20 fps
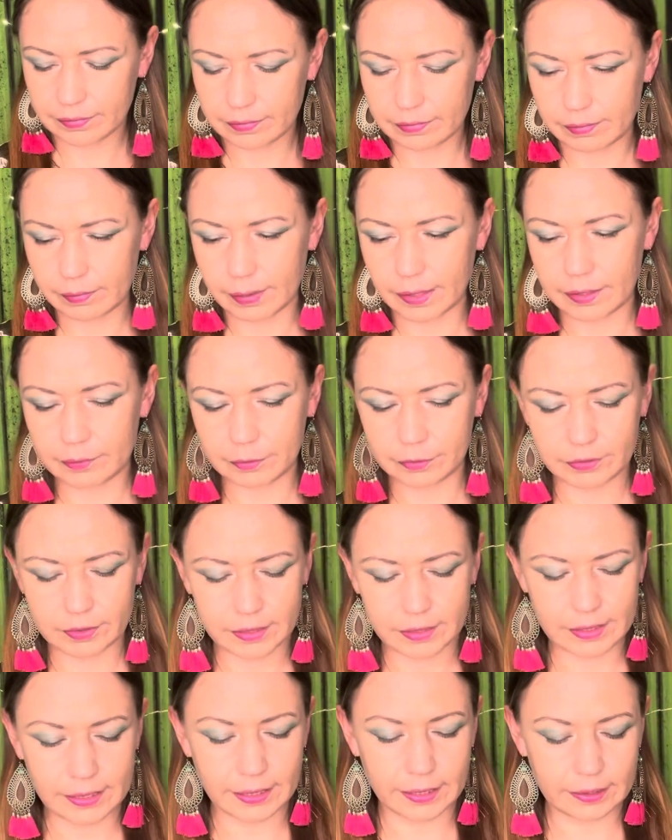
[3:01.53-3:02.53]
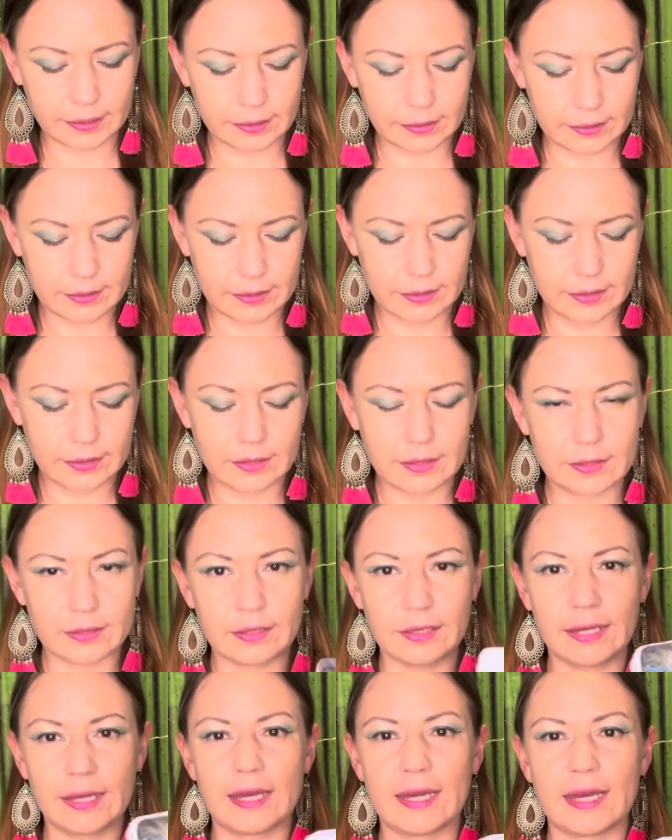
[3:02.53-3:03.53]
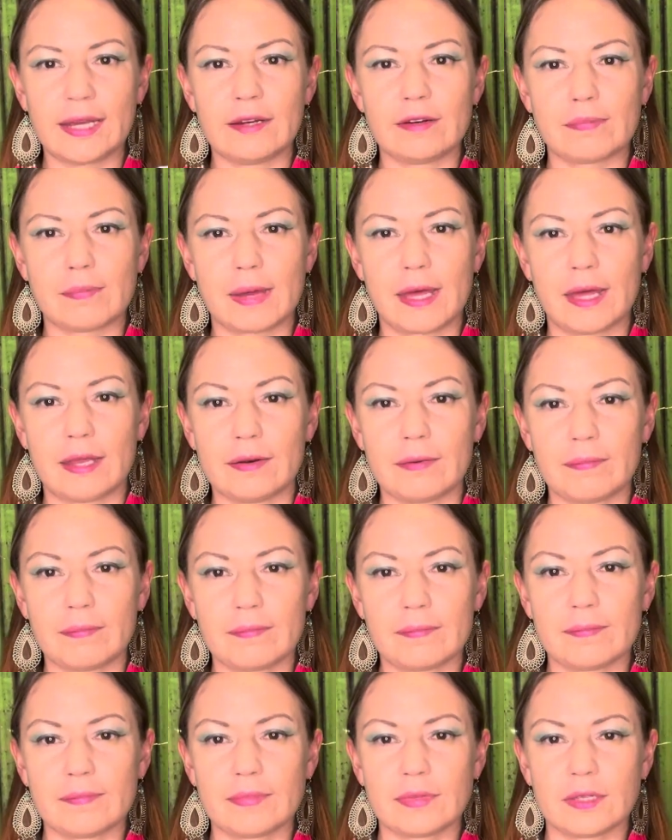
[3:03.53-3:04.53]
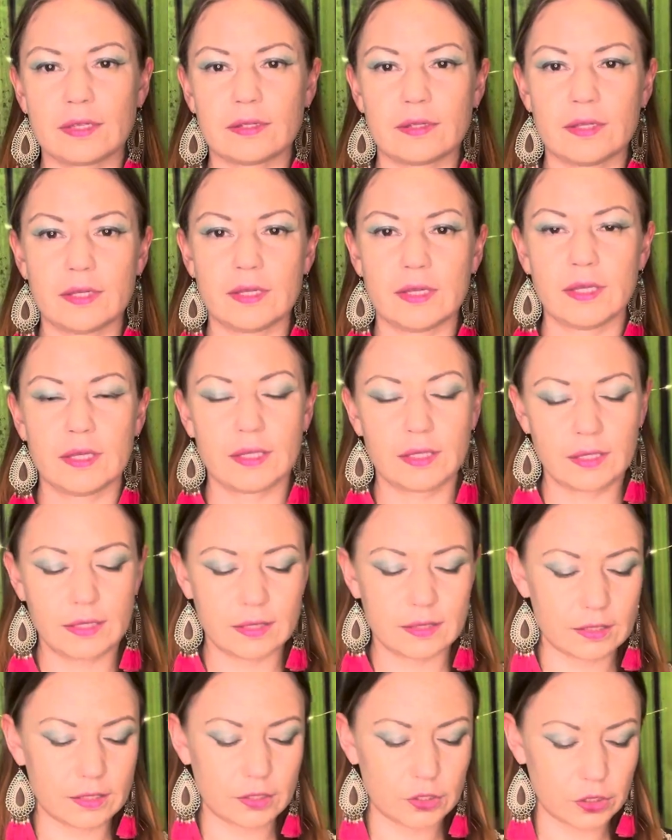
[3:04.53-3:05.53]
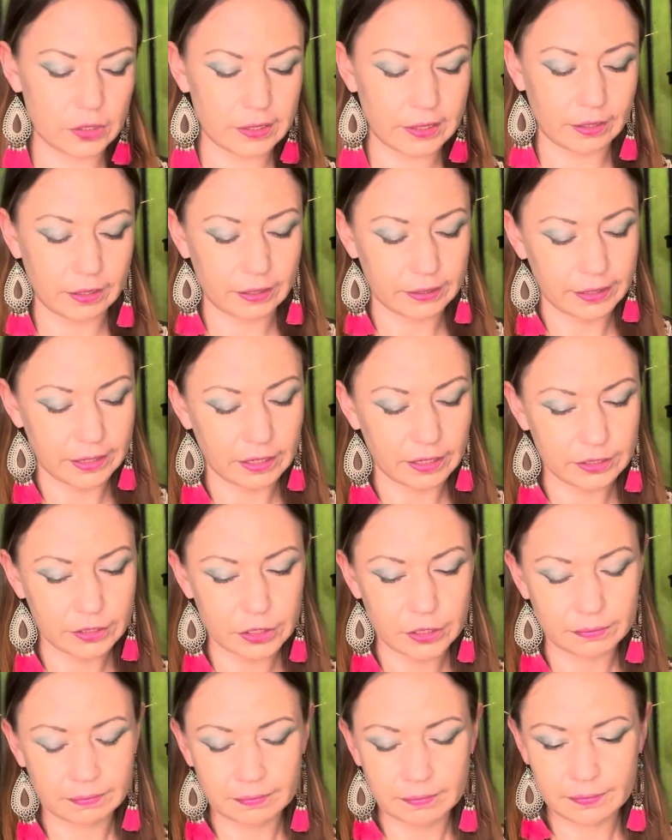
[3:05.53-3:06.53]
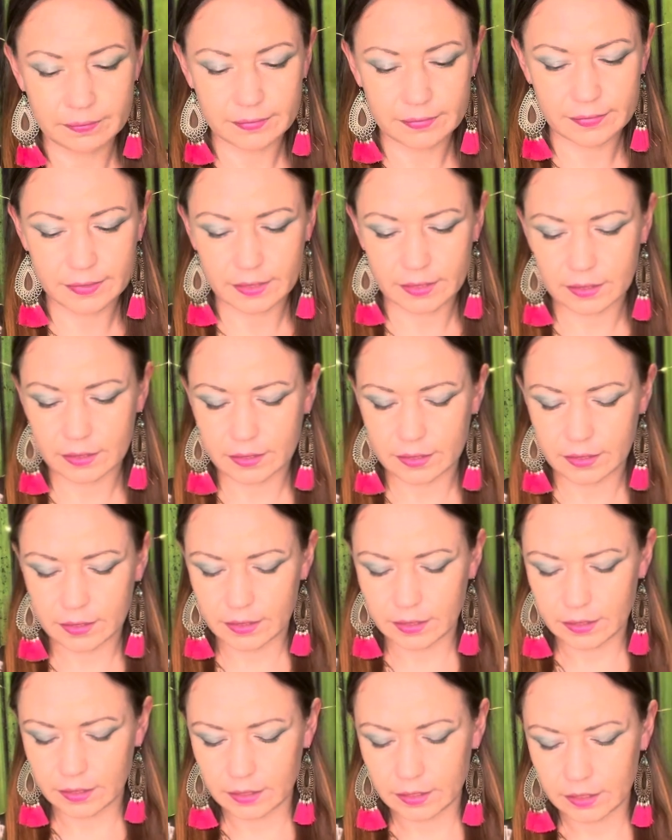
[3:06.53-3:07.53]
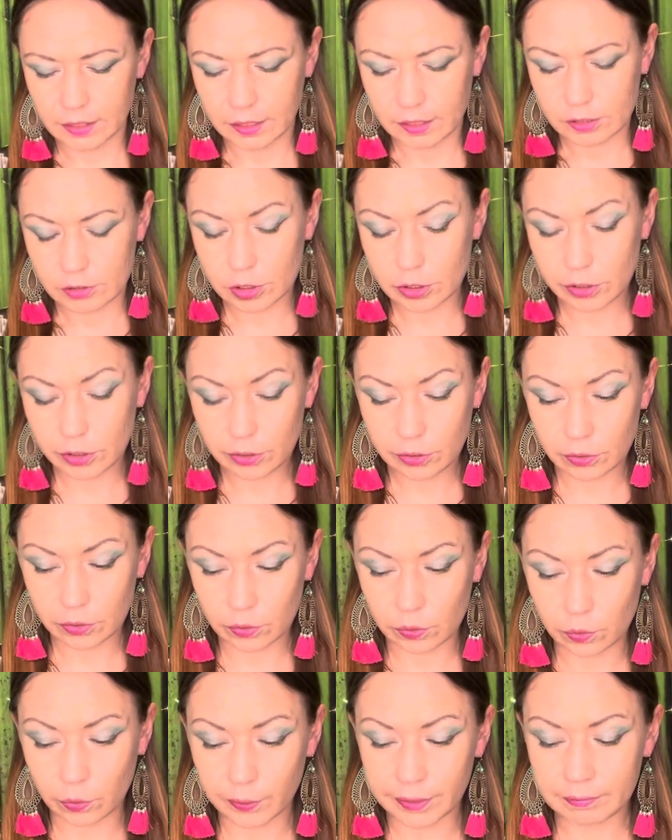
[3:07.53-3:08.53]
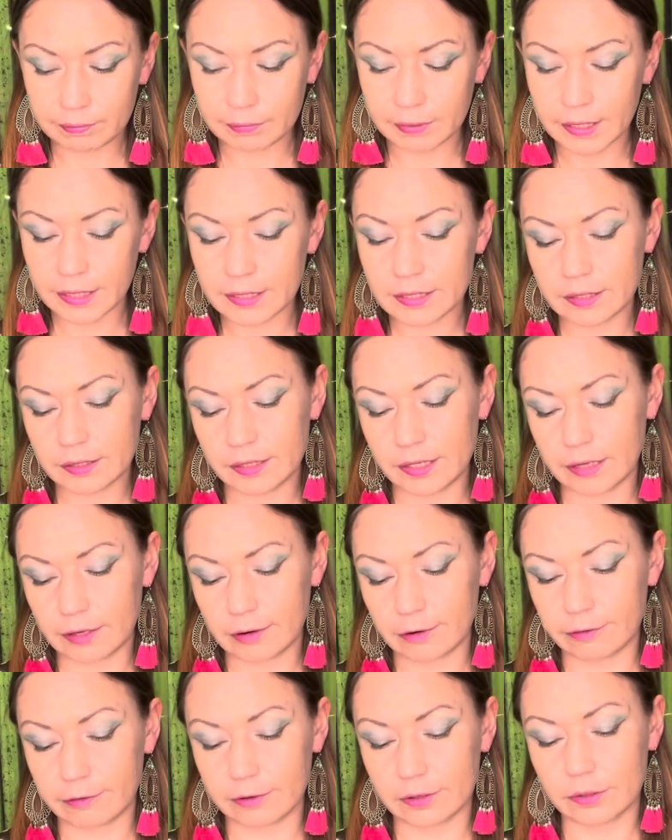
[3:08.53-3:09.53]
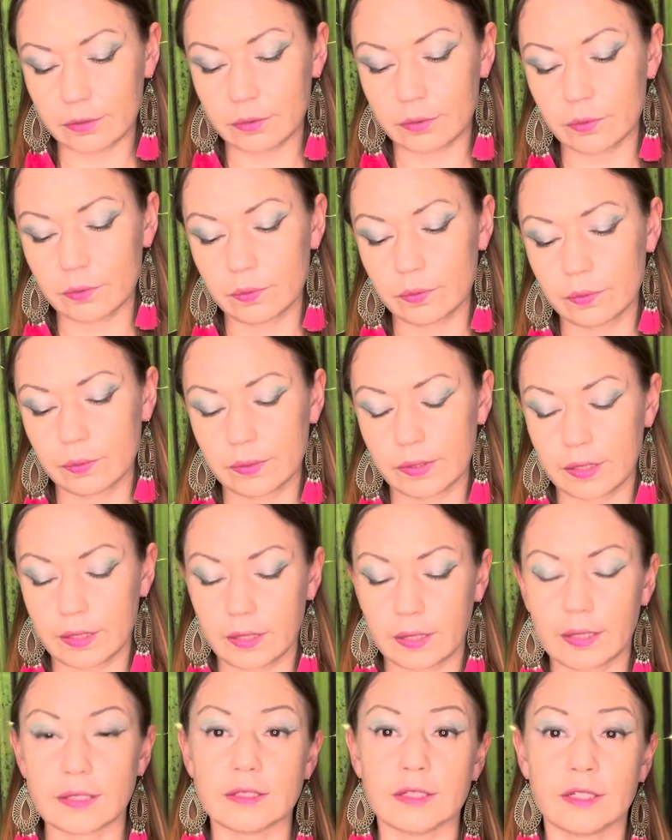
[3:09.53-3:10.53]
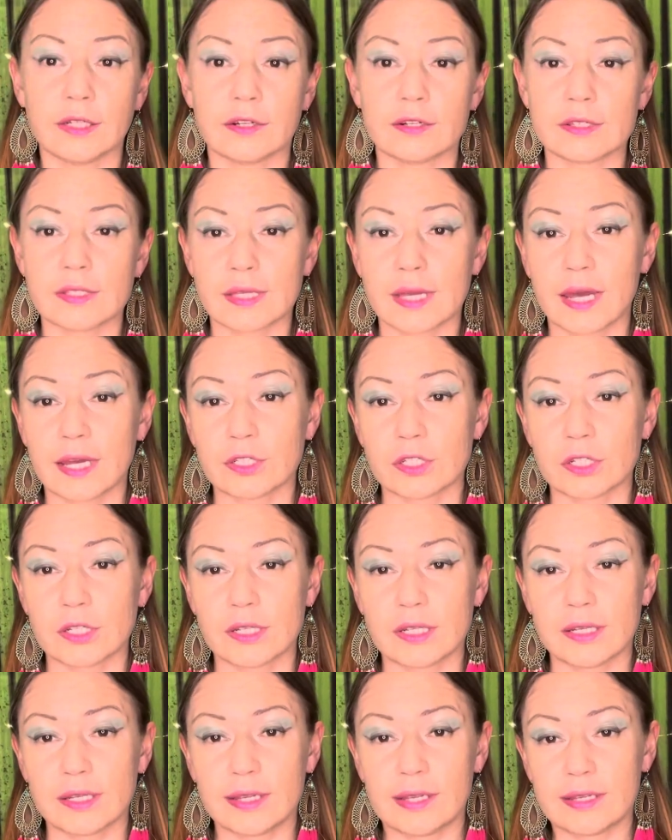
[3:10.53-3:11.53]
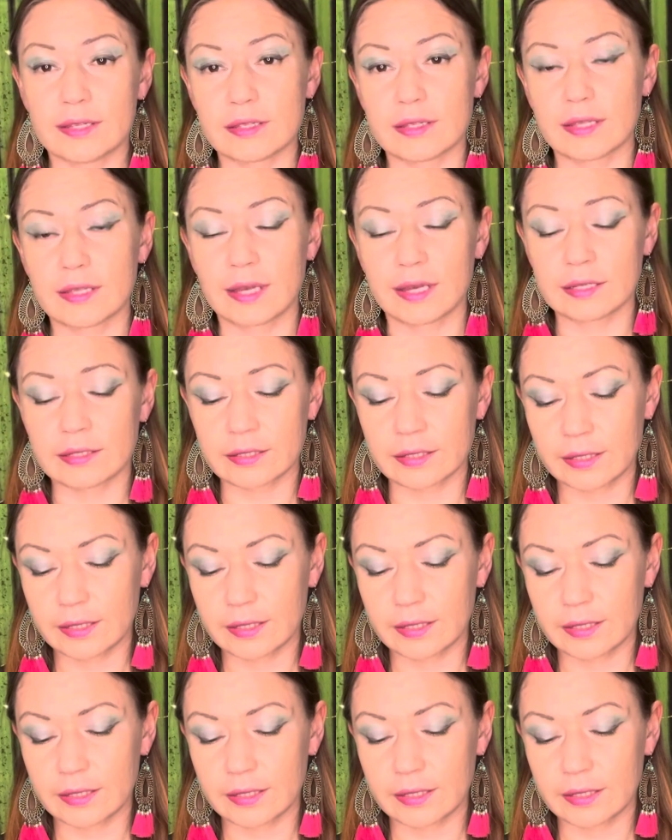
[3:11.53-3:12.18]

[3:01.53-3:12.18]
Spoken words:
bottom of the deck, the Hanged Man, Sagittarian energy. So what I'm getting here for you, dear Saggy, is that